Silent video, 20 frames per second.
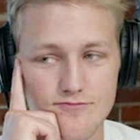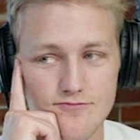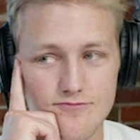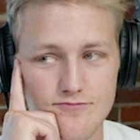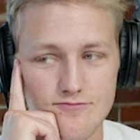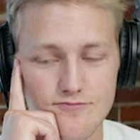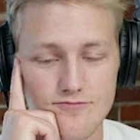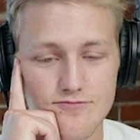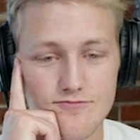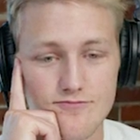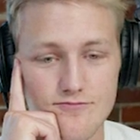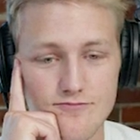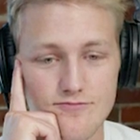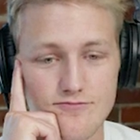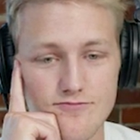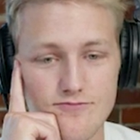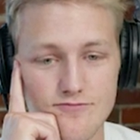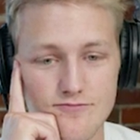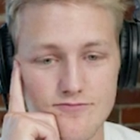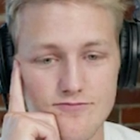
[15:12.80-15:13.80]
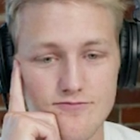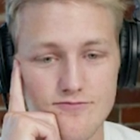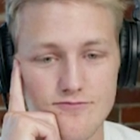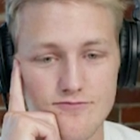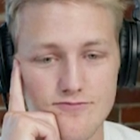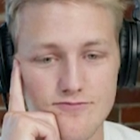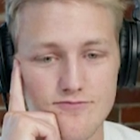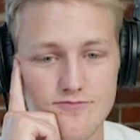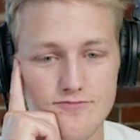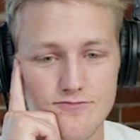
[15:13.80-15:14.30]

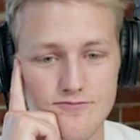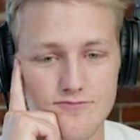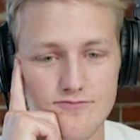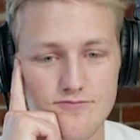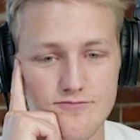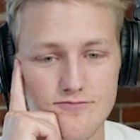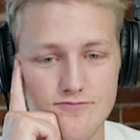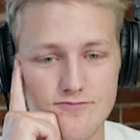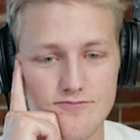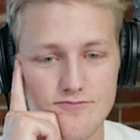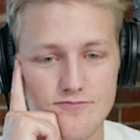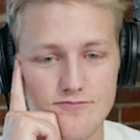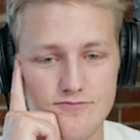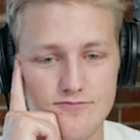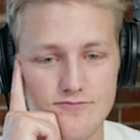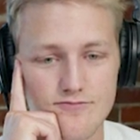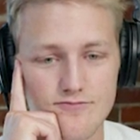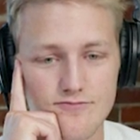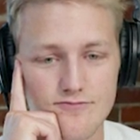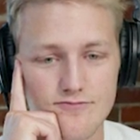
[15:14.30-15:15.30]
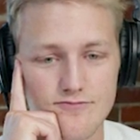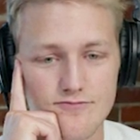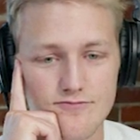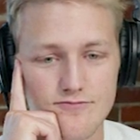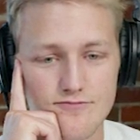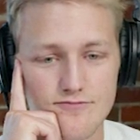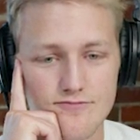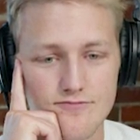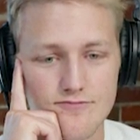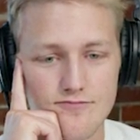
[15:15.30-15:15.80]

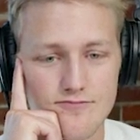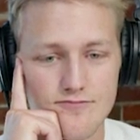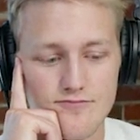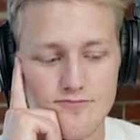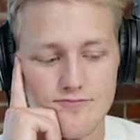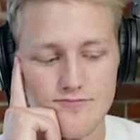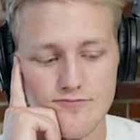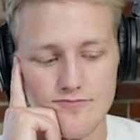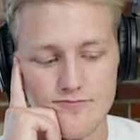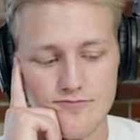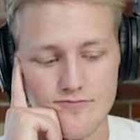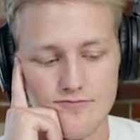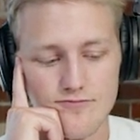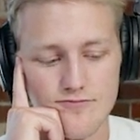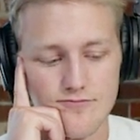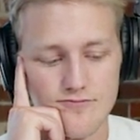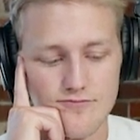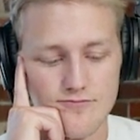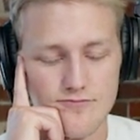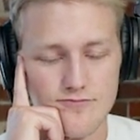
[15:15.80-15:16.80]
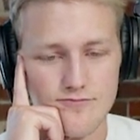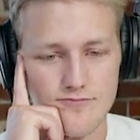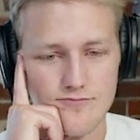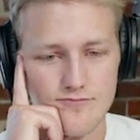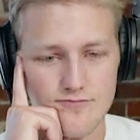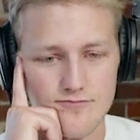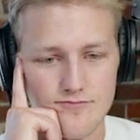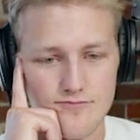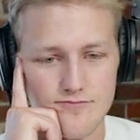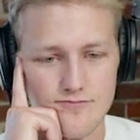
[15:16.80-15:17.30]

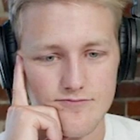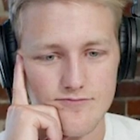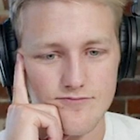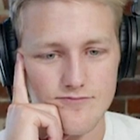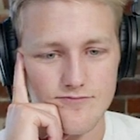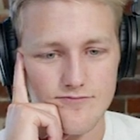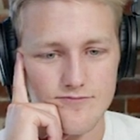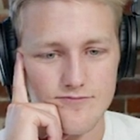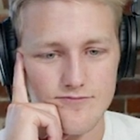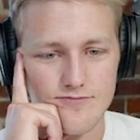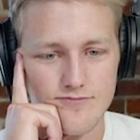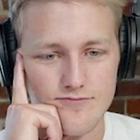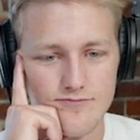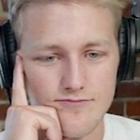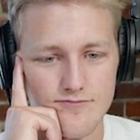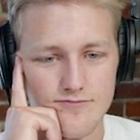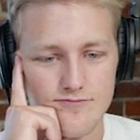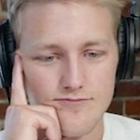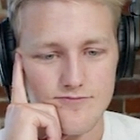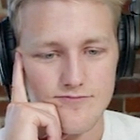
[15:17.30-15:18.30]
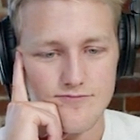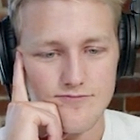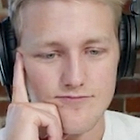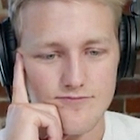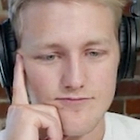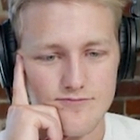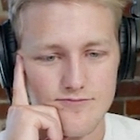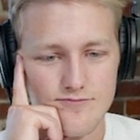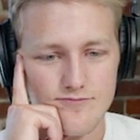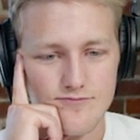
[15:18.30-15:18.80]

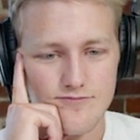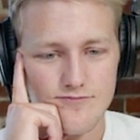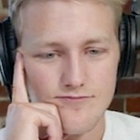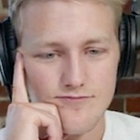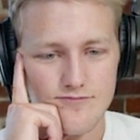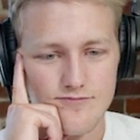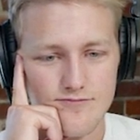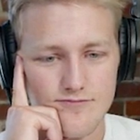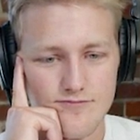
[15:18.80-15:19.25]
No words are spoken by the person on screen.